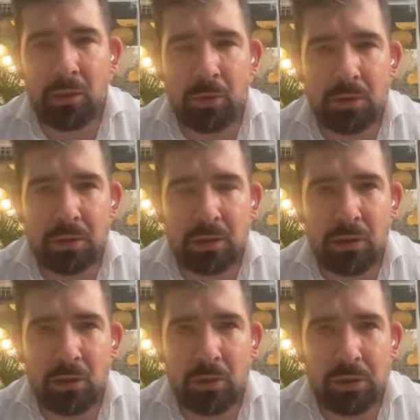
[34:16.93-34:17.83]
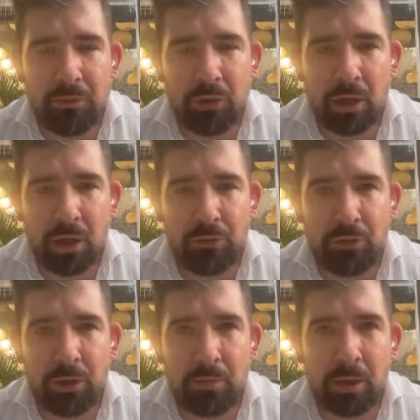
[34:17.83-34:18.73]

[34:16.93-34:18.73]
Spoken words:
almost every country,